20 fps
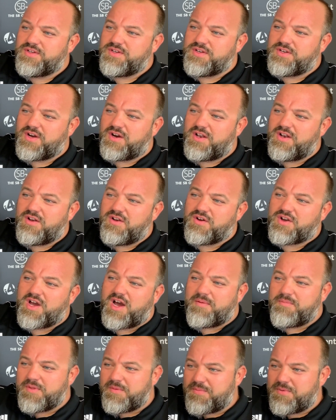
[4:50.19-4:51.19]
You kind of look
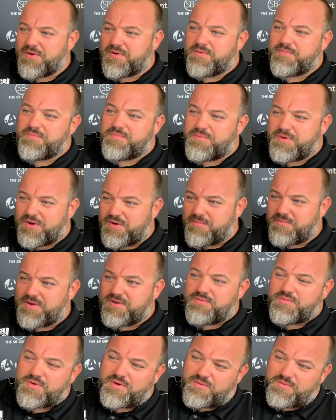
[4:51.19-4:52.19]
up the
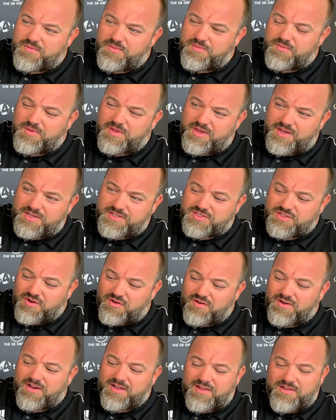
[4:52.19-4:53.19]
pyramid, well,
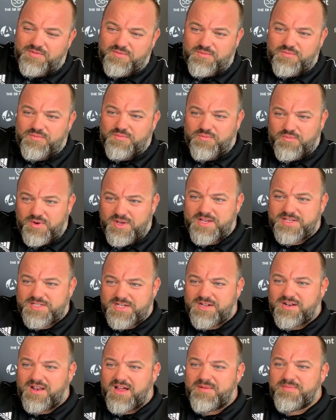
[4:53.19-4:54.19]
historically, we as a
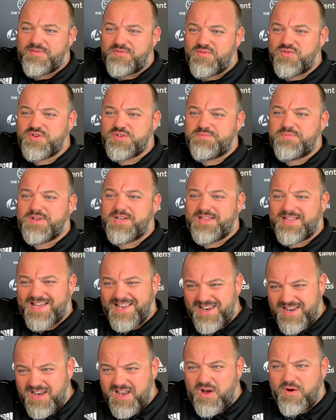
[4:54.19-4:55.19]
club have always been in that
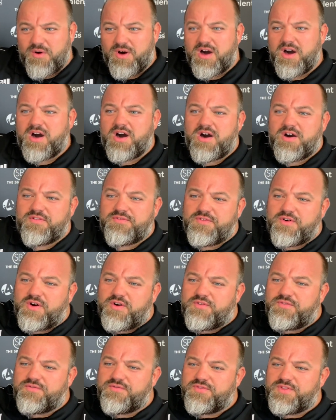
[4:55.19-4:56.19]
lower half
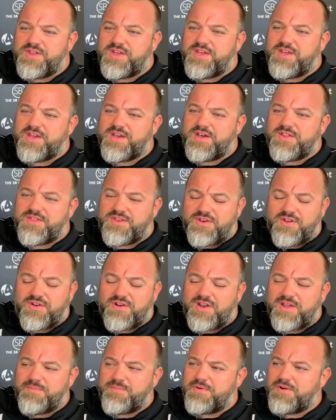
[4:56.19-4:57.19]
of the, uh, the
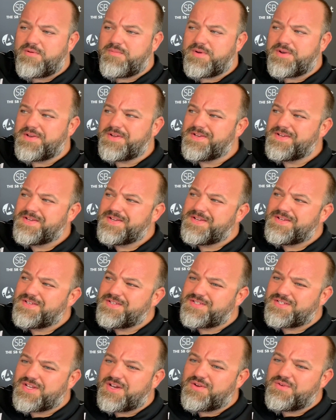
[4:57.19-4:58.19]
non league pyramid.
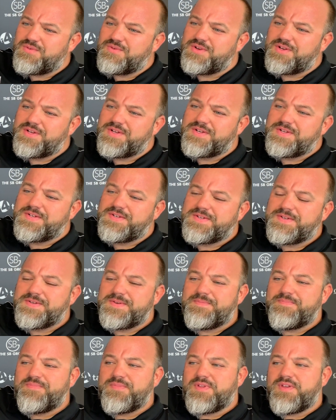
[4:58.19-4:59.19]
So,
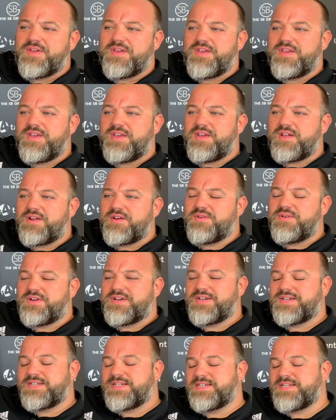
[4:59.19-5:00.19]
you know,
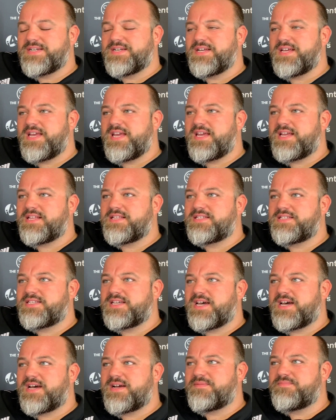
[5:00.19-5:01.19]
it
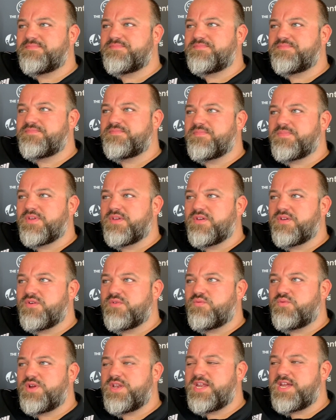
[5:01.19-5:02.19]
um,
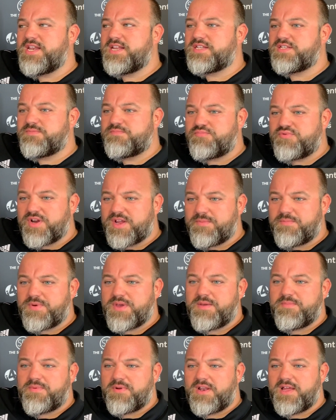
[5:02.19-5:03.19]
we needed to bring
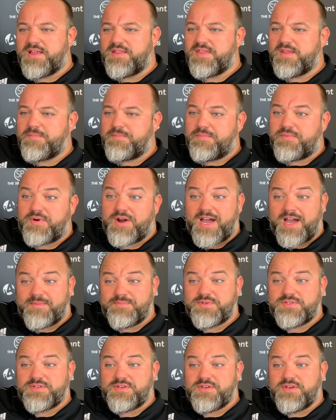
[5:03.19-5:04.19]
people in that
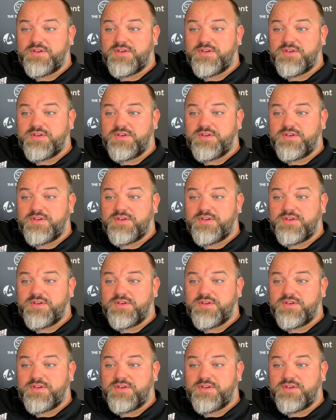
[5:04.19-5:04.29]
perhaps